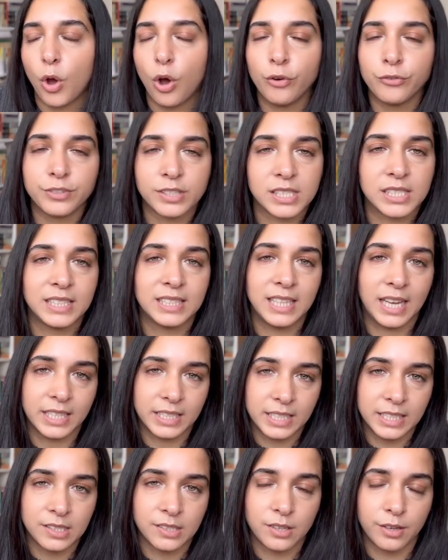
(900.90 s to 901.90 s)
Obviously, that
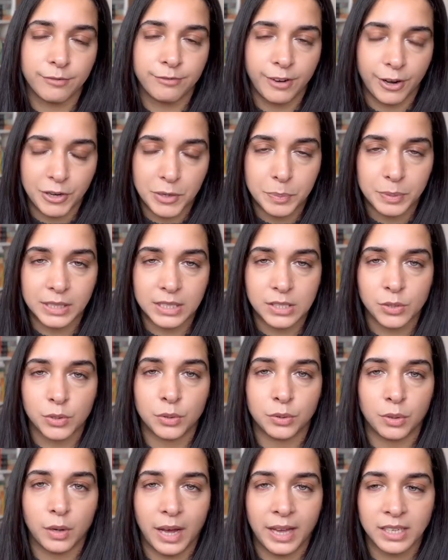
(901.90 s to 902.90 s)
is very
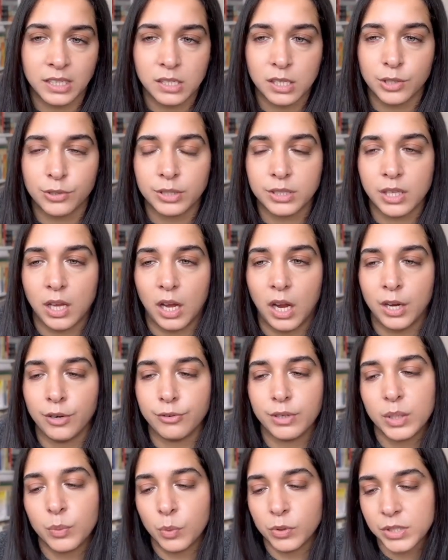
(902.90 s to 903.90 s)
political and a series that I
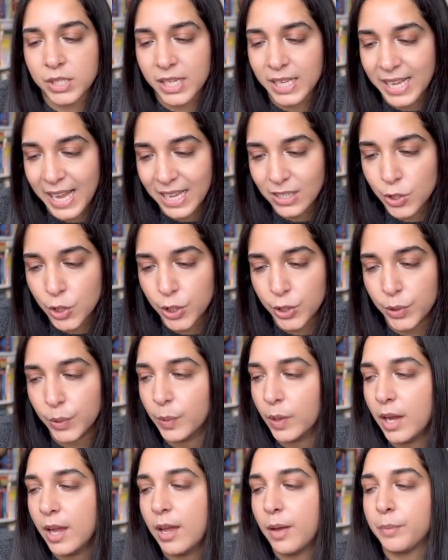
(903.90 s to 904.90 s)
really want to get to,
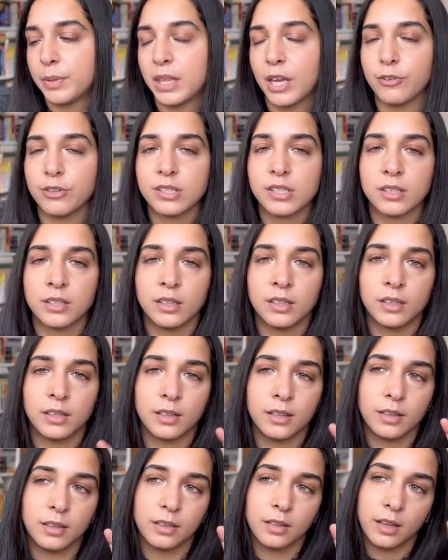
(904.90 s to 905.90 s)
but there is
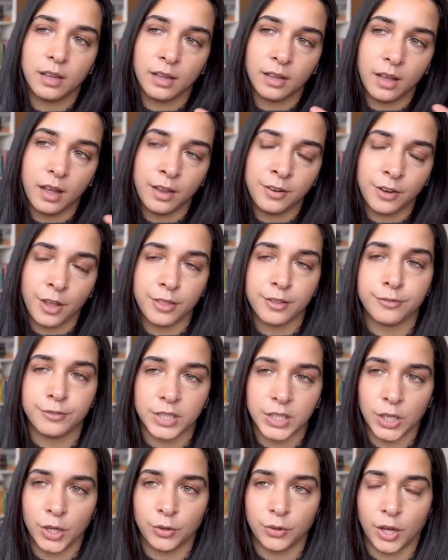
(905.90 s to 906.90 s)
another
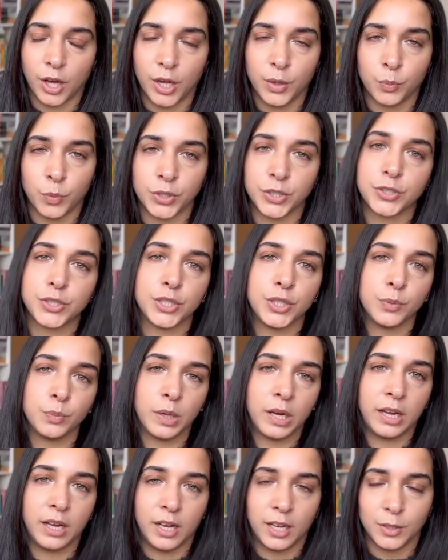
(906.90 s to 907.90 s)
video that I want to do
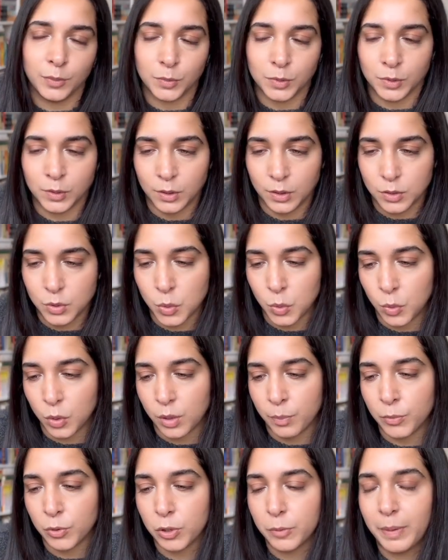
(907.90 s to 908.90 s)
where I will talk
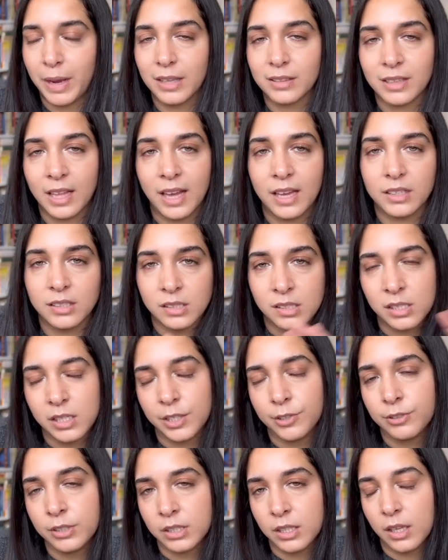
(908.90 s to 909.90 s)
more about that and
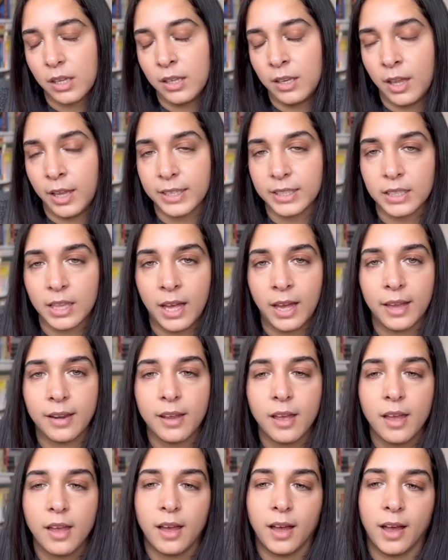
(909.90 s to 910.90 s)
series that are like that,
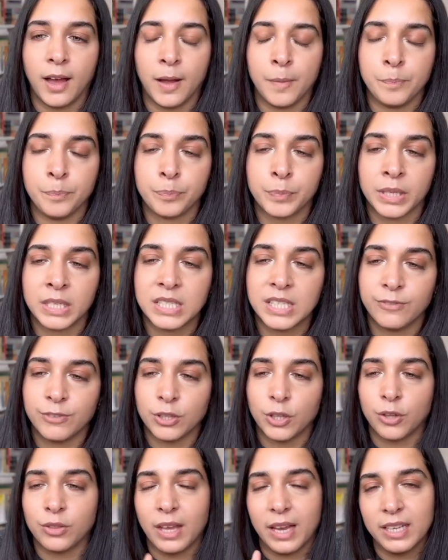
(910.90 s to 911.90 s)
because even
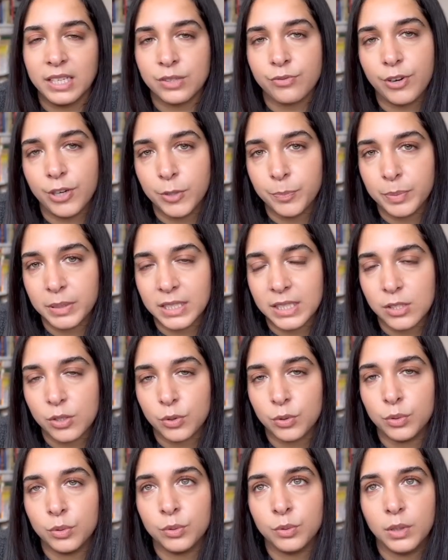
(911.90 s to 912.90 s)
though that is very
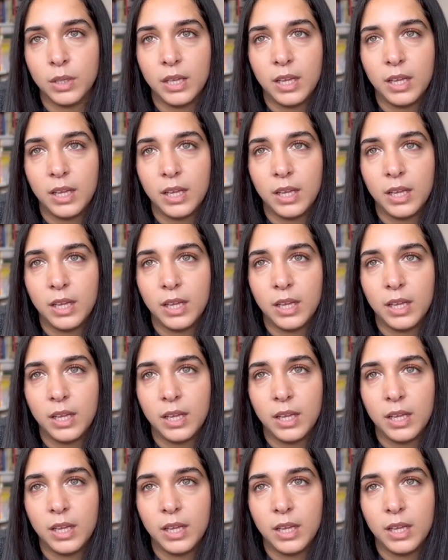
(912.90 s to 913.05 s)
political,